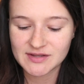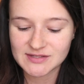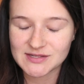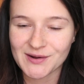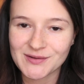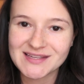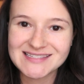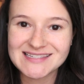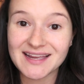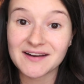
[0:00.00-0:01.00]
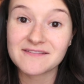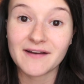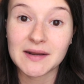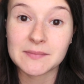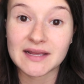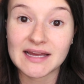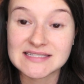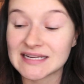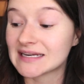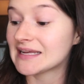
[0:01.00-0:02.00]
So this is kind of fun
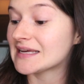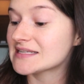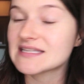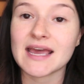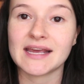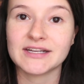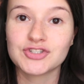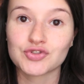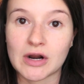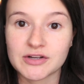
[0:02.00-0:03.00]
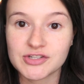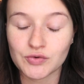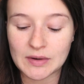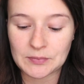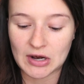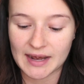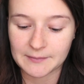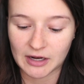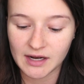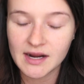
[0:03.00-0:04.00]
because it is a drugstore
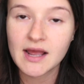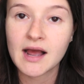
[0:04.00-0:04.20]
primer.